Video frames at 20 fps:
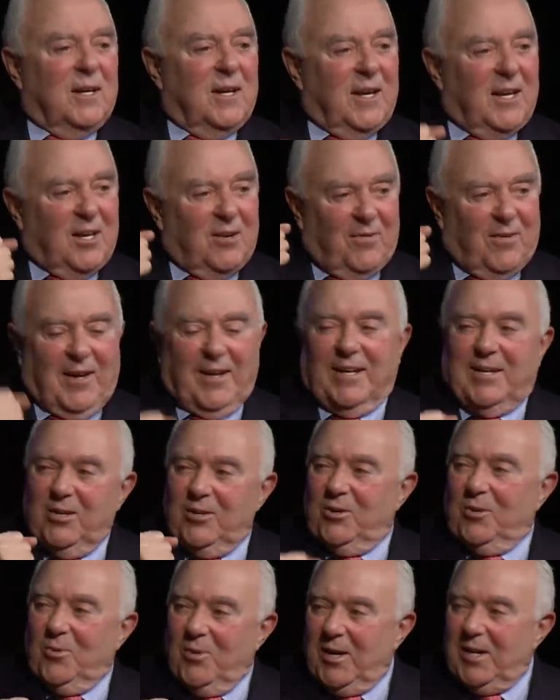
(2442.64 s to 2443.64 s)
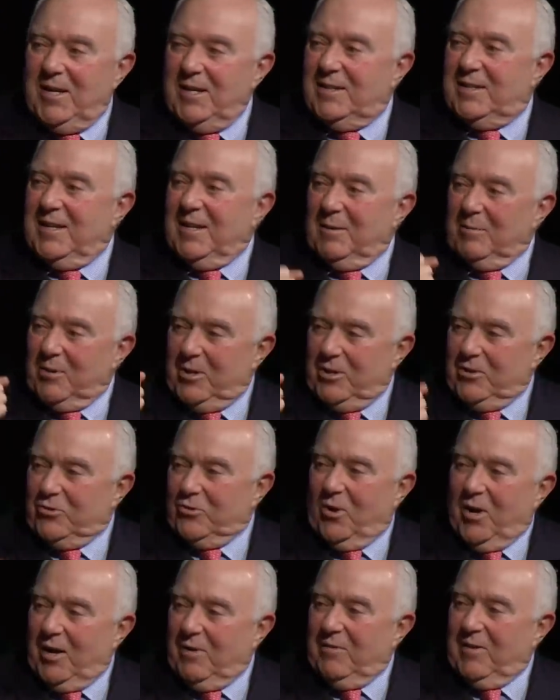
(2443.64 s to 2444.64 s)
And if I can do anything, I'm going to
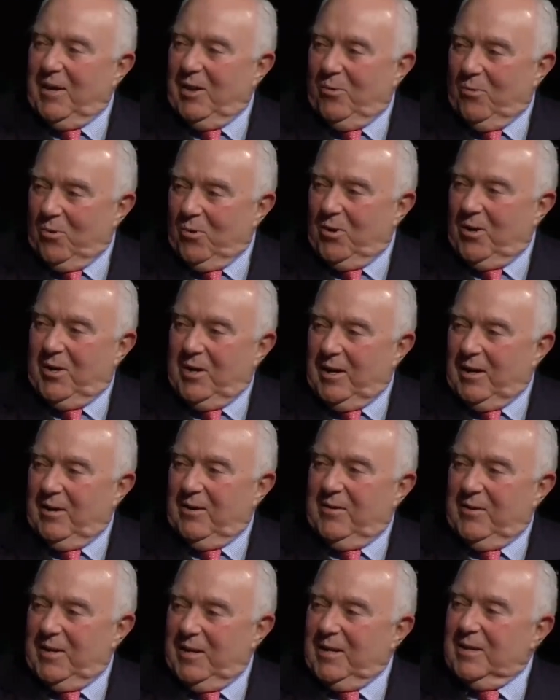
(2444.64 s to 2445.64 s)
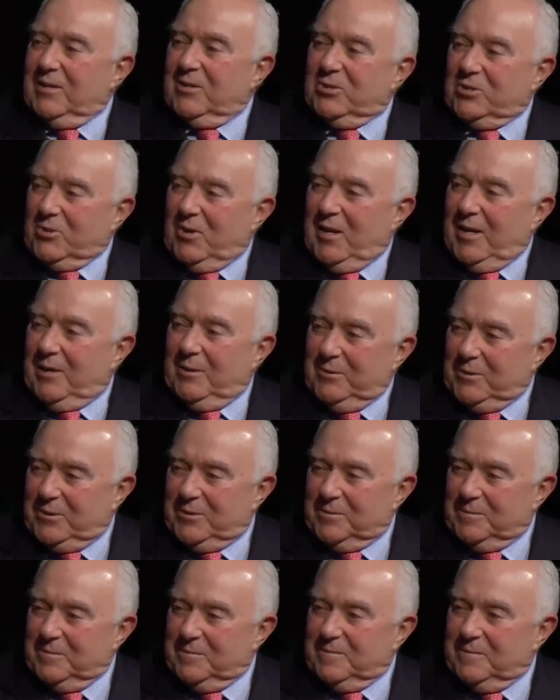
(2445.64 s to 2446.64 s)
drive that word out of the English
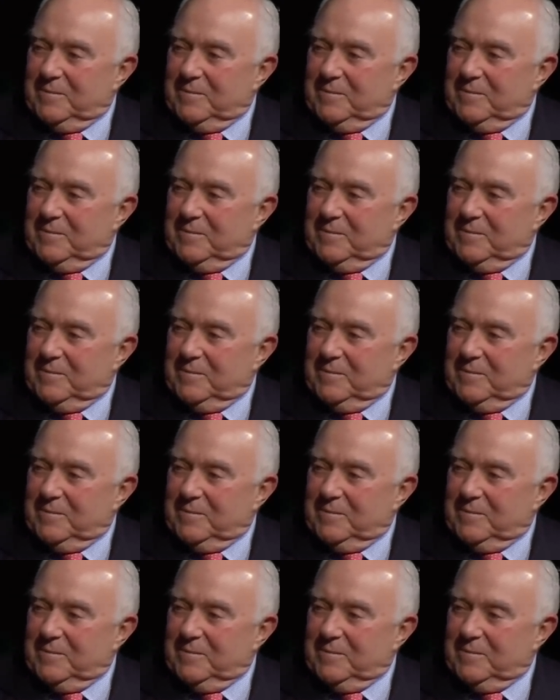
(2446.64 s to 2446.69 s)
language.